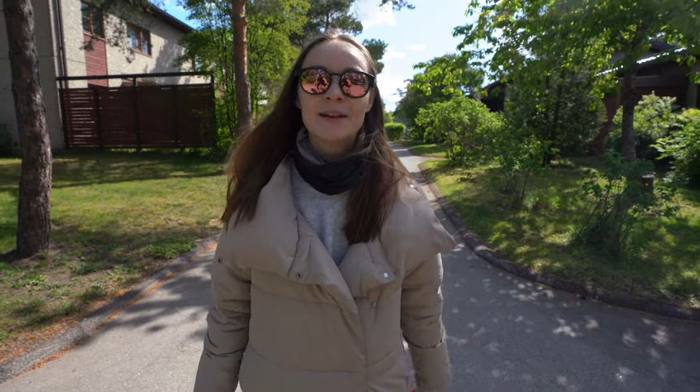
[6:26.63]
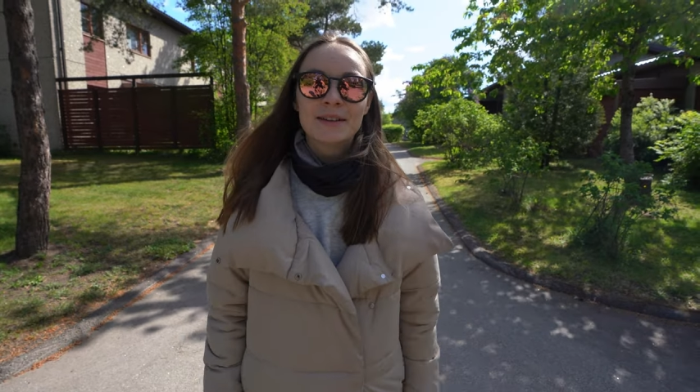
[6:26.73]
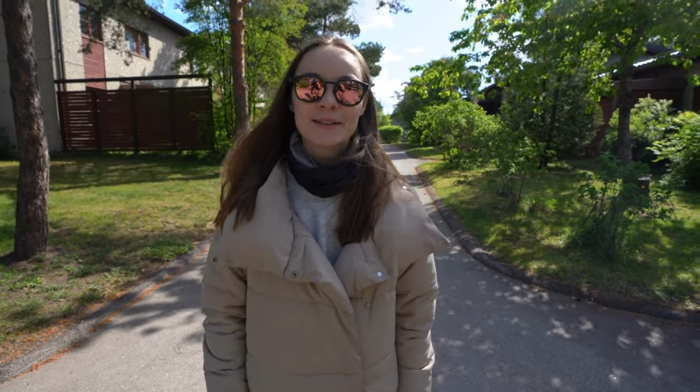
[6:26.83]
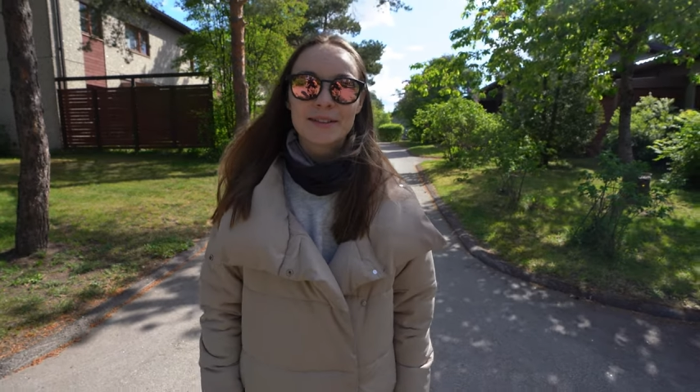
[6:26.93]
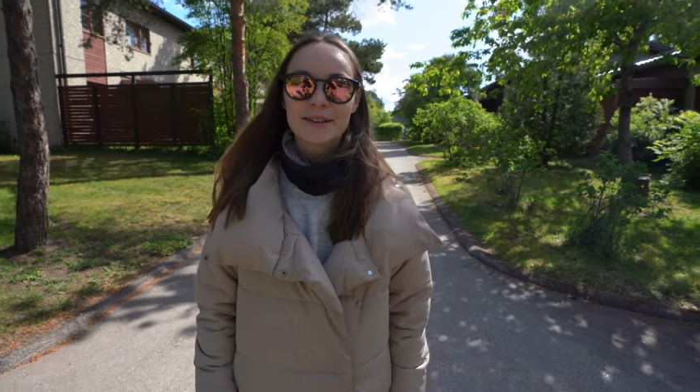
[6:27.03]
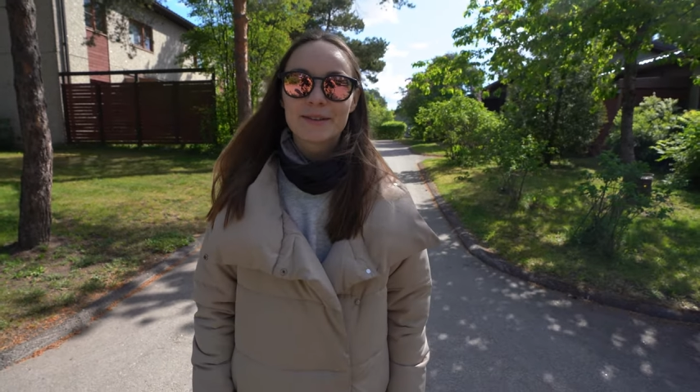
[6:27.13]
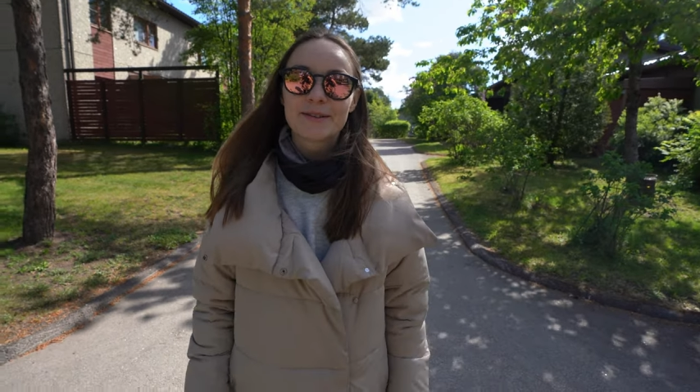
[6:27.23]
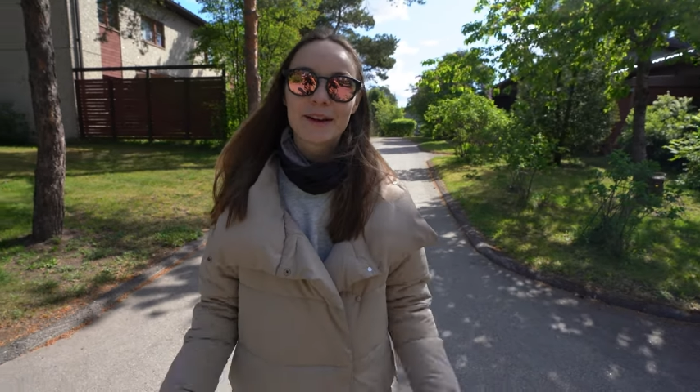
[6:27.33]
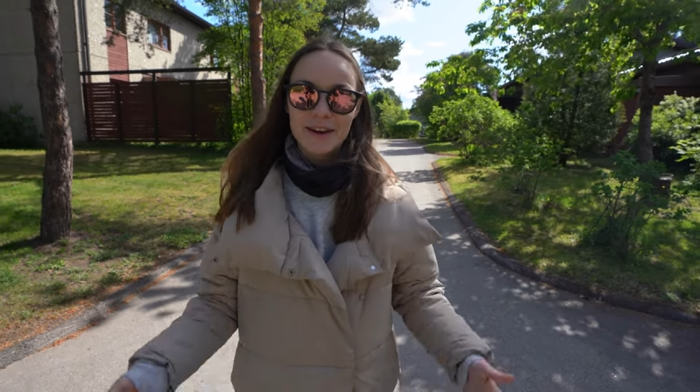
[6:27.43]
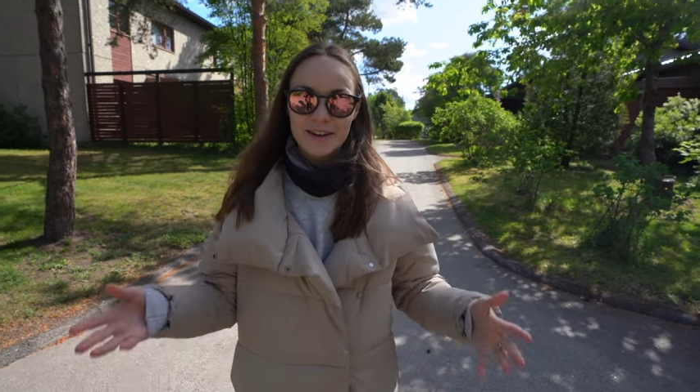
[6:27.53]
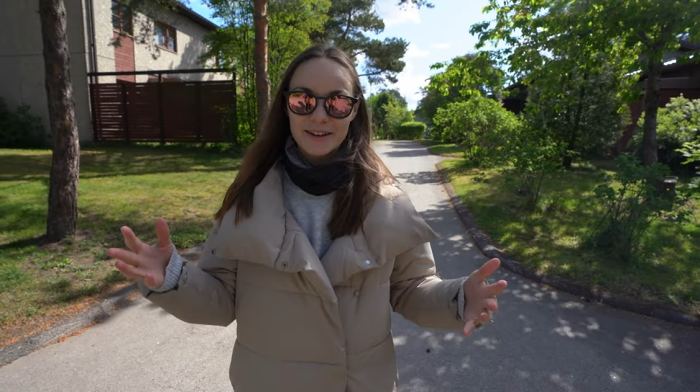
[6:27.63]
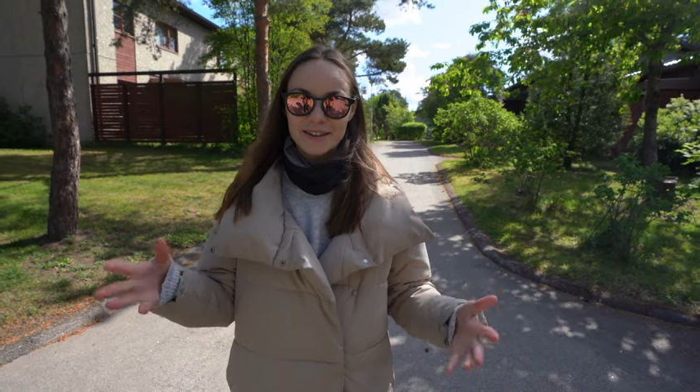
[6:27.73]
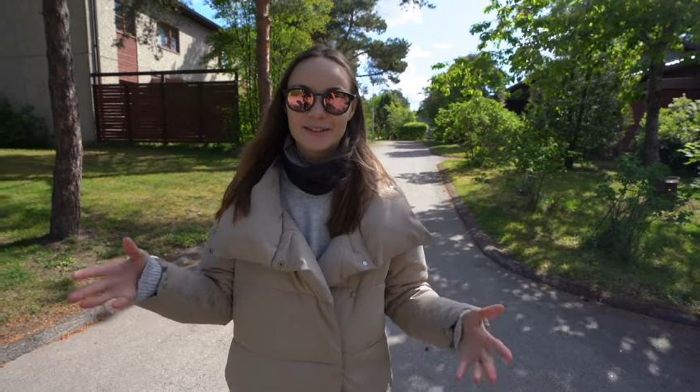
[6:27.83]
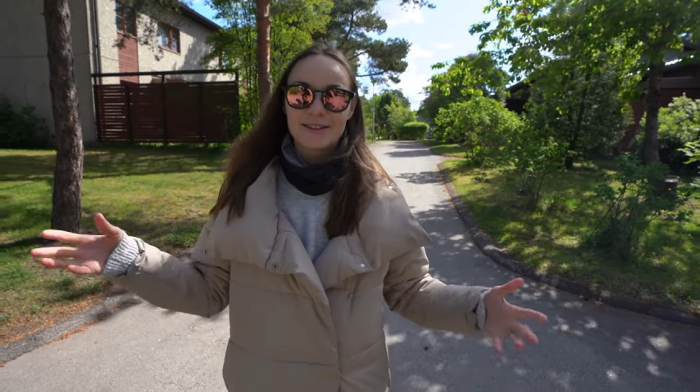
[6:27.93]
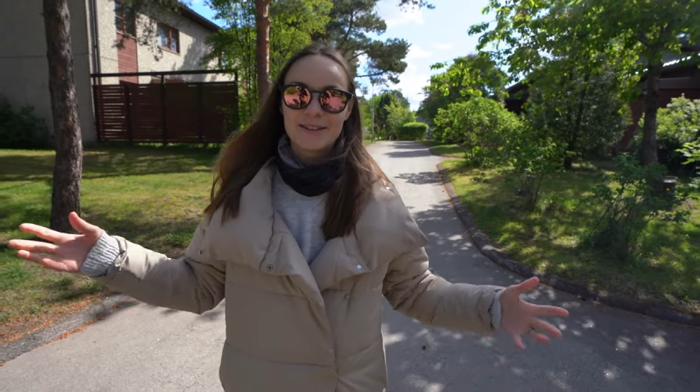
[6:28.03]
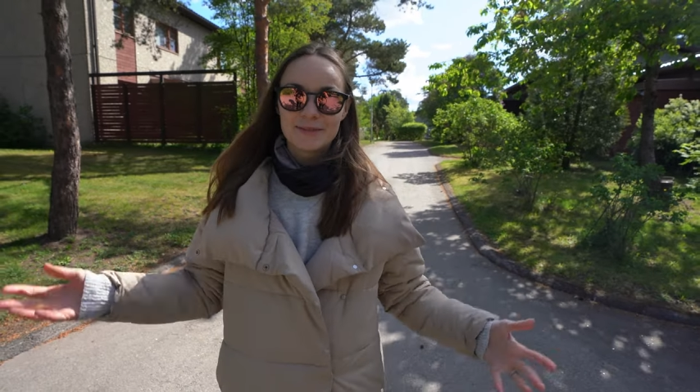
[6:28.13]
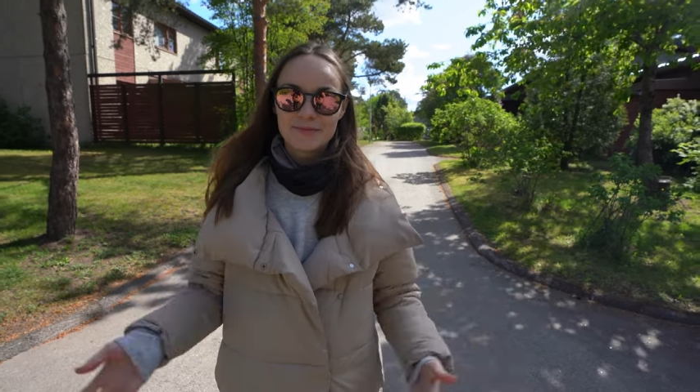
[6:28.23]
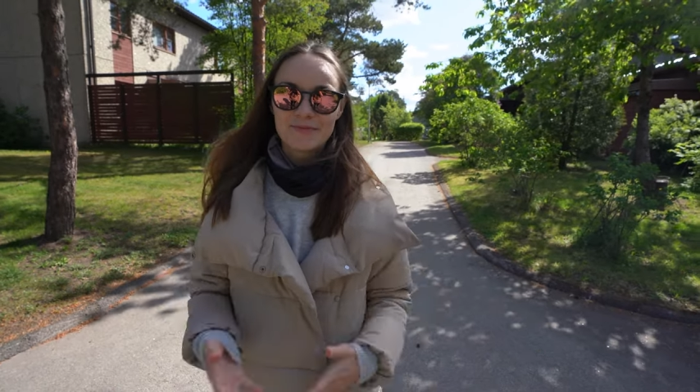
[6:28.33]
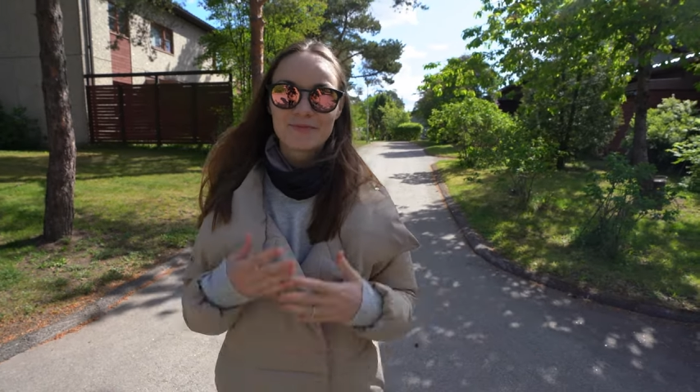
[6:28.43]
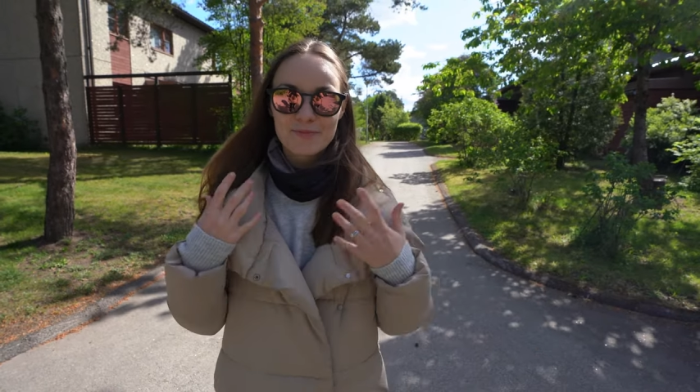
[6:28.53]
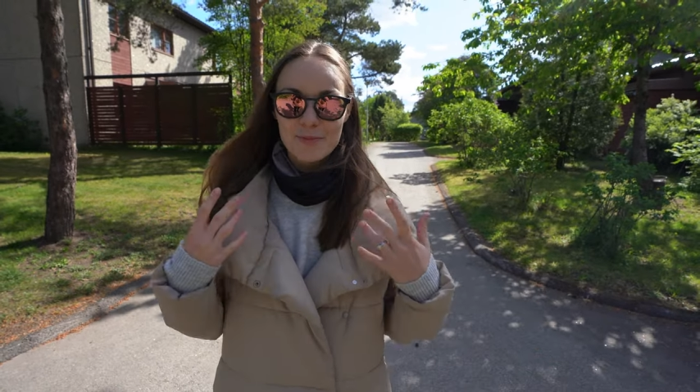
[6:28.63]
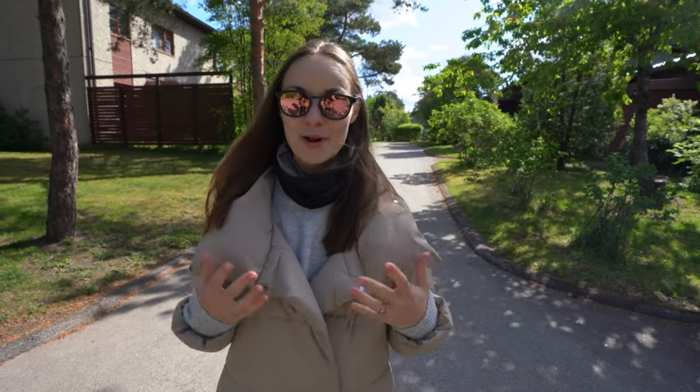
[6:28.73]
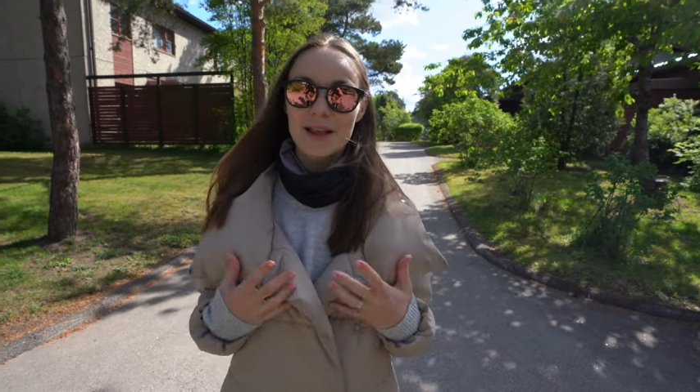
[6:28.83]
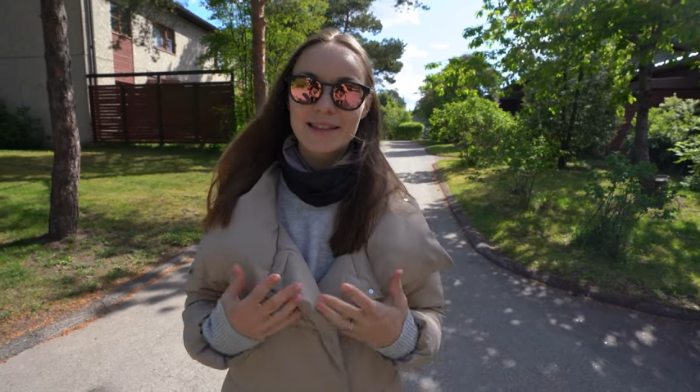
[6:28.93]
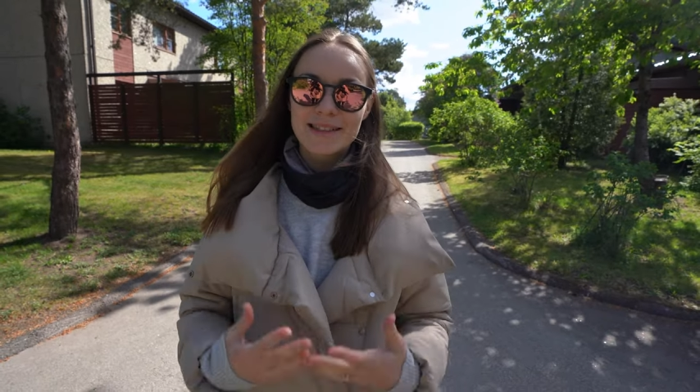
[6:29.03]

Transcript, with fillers: so we are going to breathe